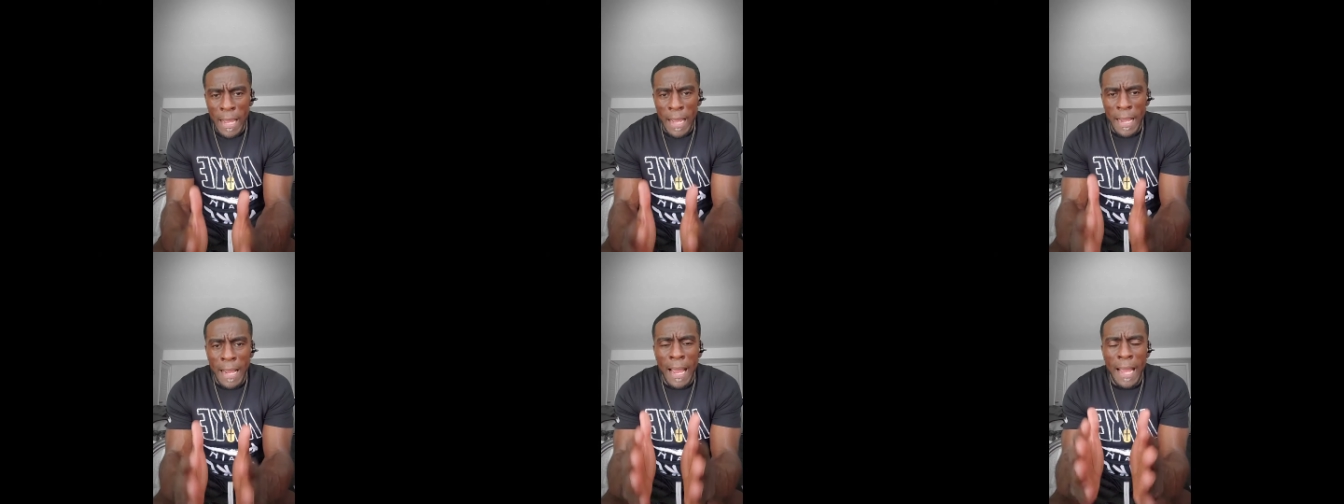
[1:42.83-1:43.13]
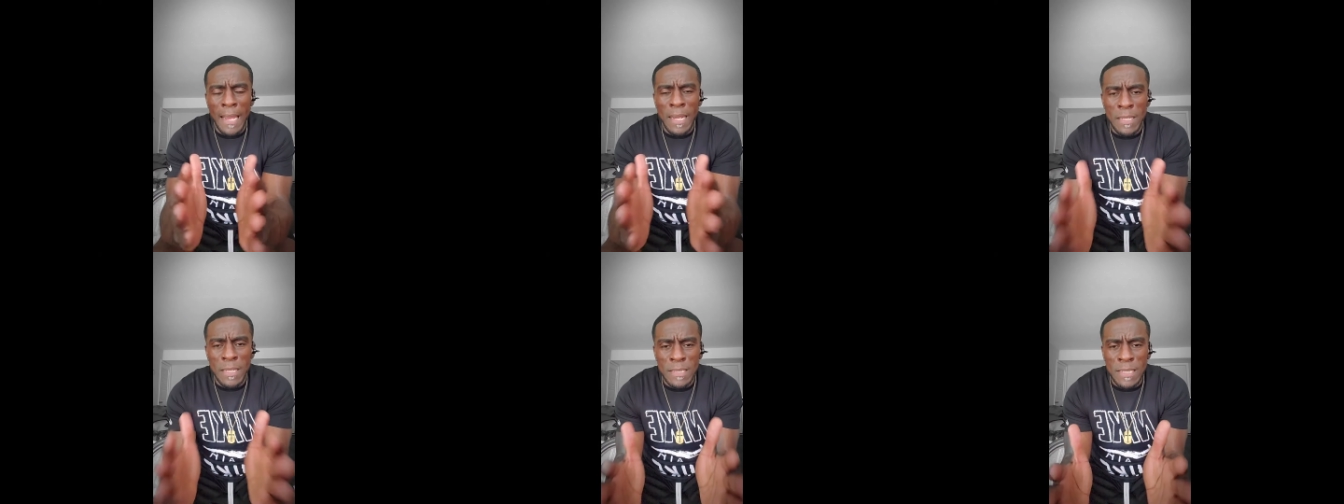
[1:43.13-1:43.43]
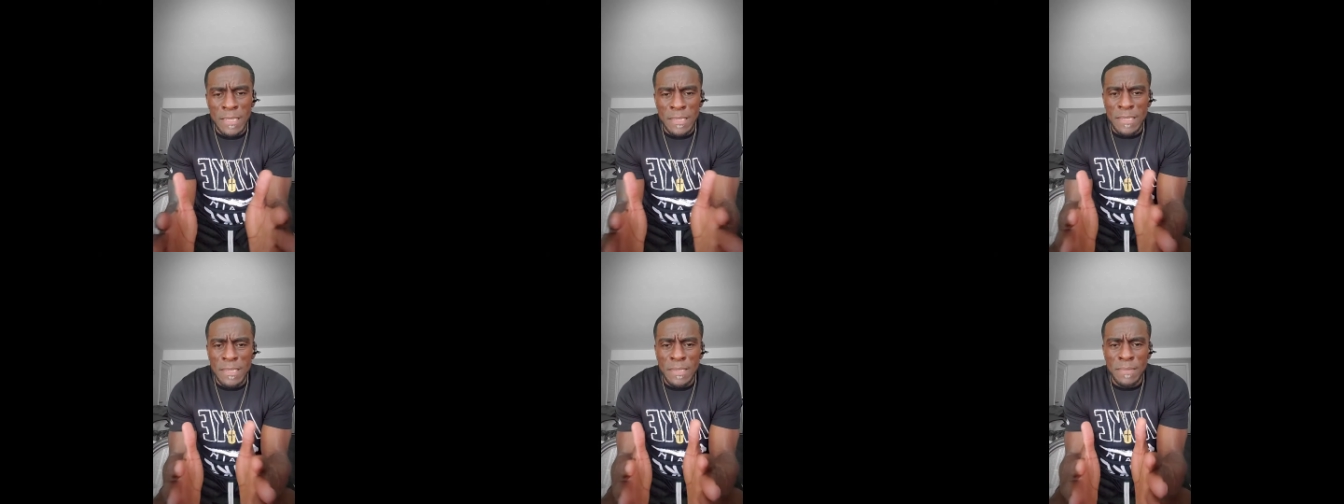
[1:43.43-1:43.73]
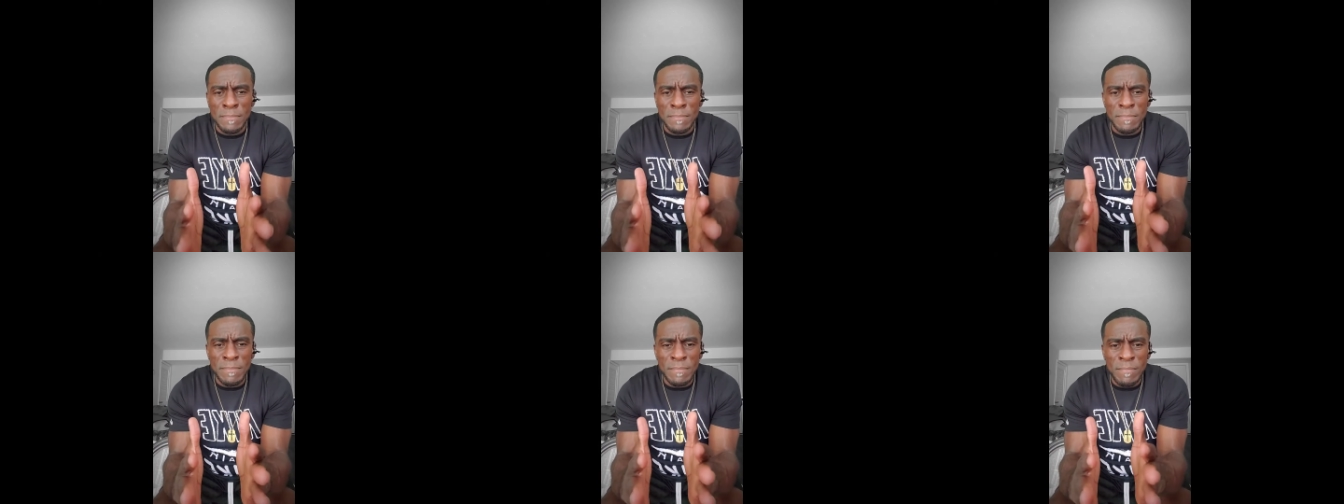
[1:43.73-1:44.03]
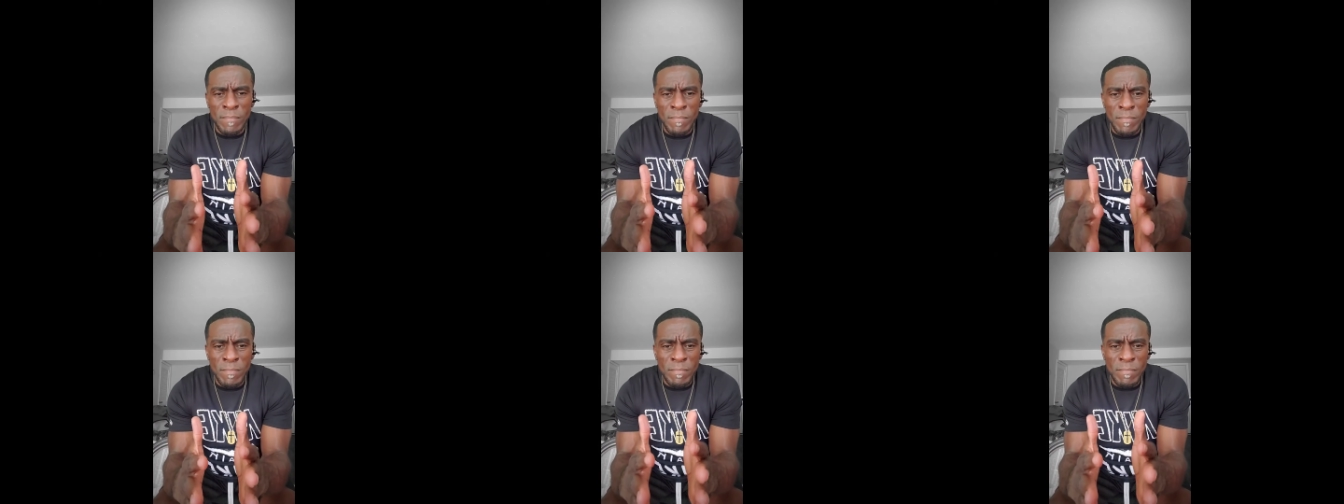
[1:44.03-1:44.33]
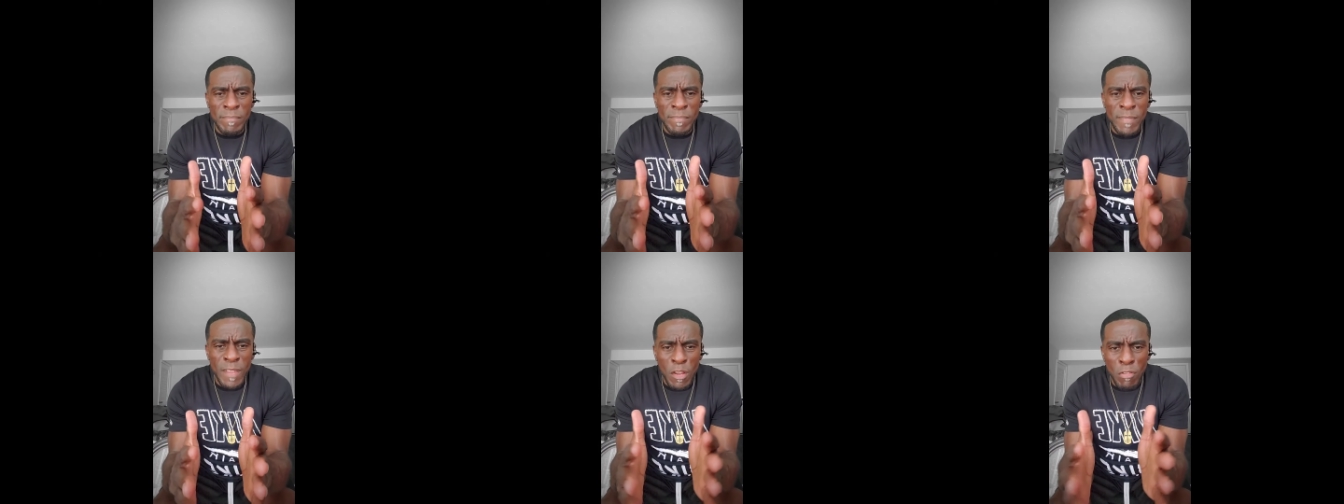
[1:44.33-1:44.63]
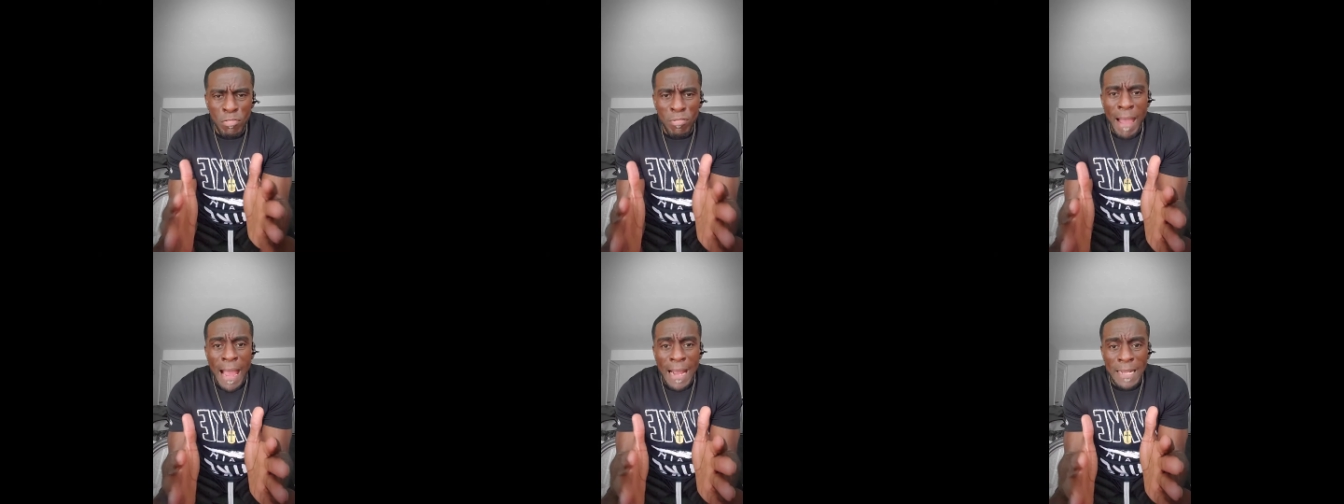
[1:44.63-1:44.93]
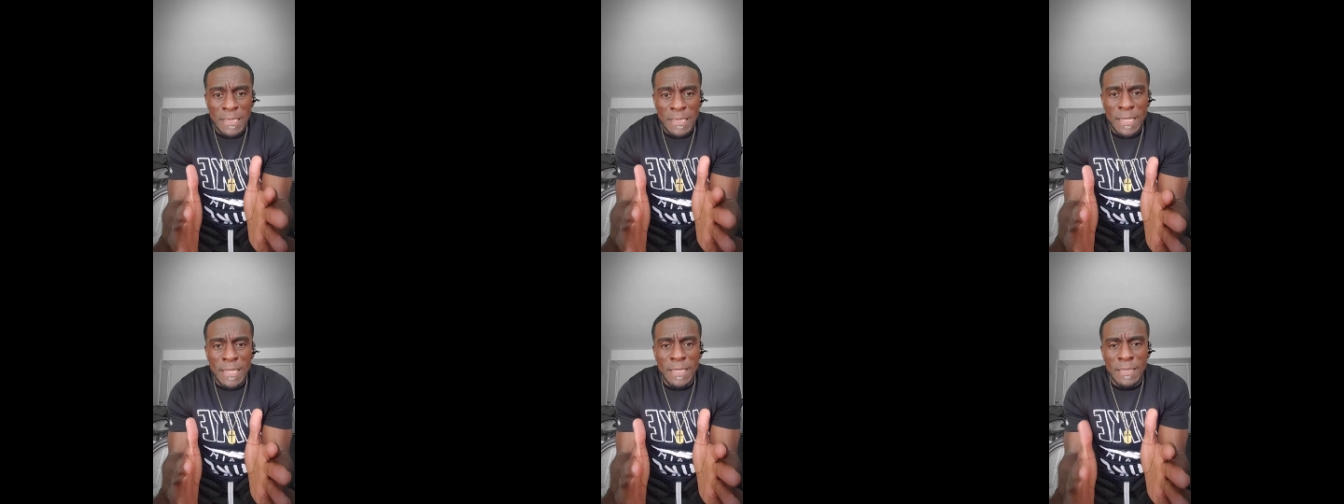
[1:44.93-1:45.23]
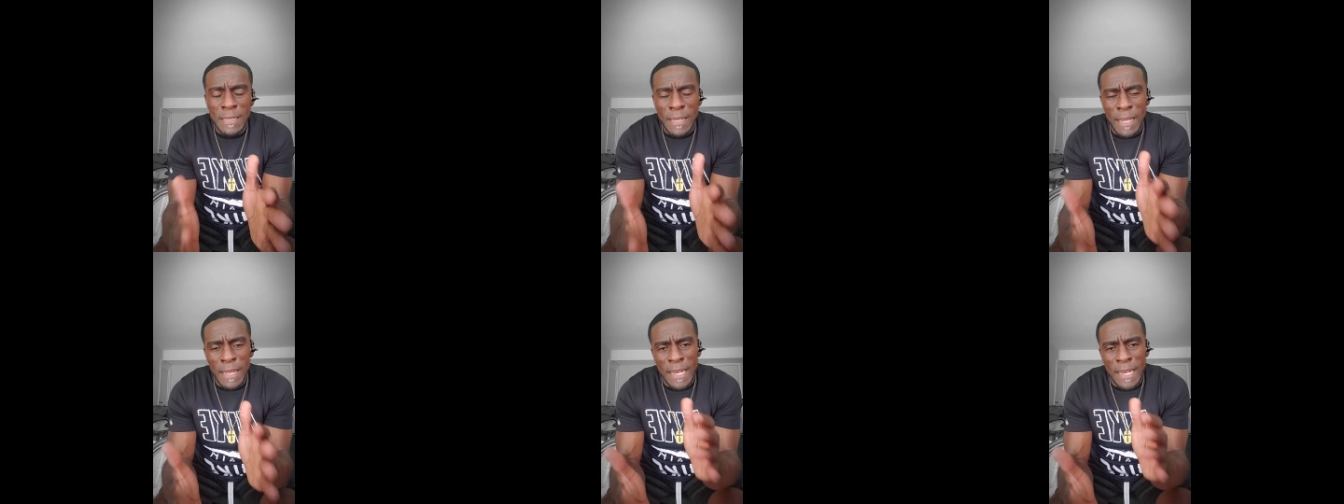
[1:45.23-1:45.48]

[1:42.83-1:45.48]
I kind of just cracked it,